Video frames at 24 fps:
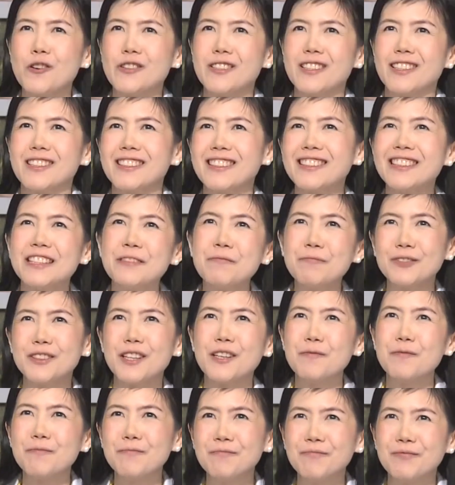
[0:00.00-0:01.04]
just
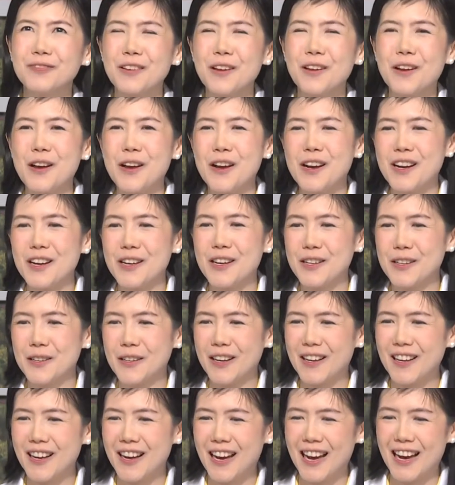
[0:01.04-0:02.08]
symptom,
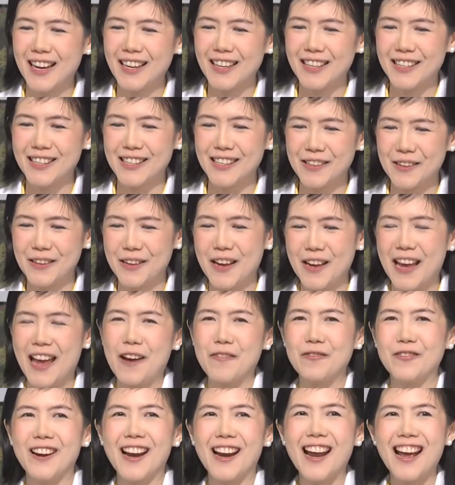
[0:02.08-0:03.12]
I
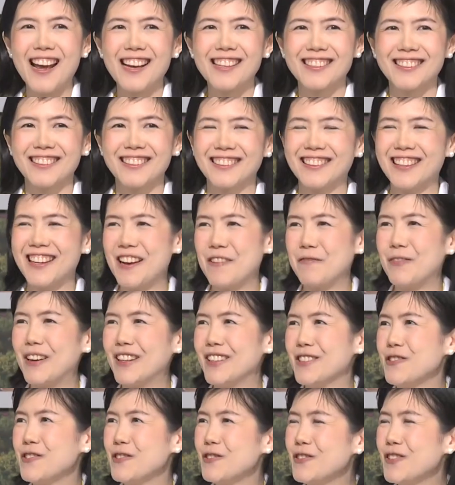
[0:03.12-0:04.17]
have rash, but
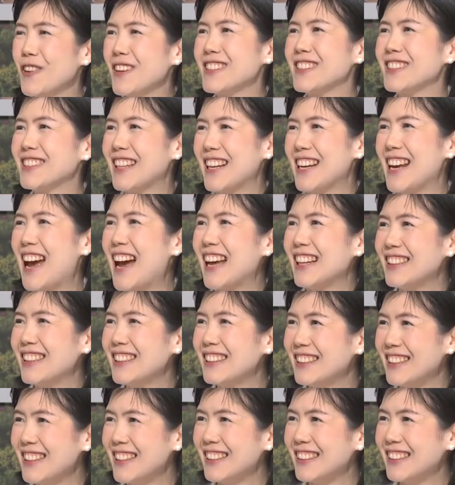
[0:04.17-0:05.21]
you do not say
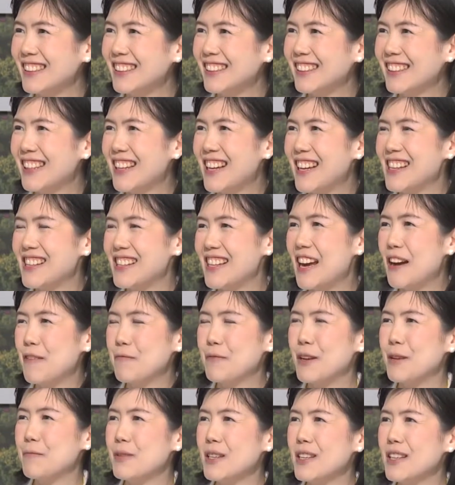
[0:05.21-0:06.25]
anything.
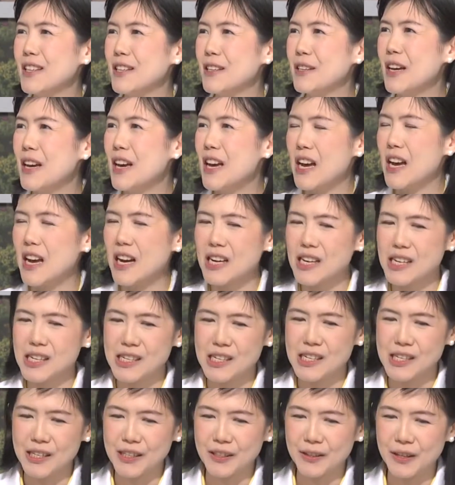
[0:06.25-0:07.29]
Maybe
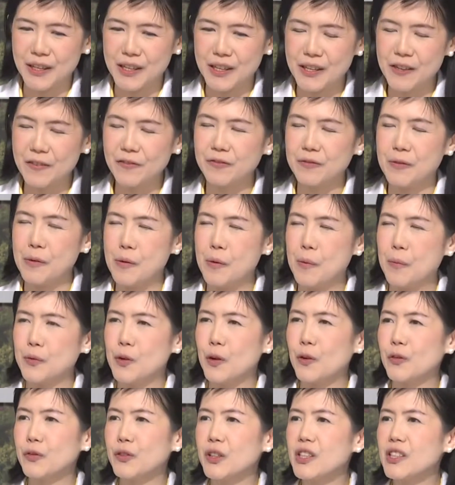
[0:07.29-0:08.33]
if
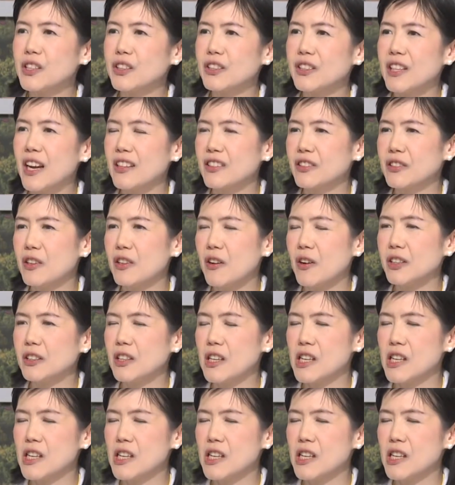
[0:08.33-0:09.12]
doctor does not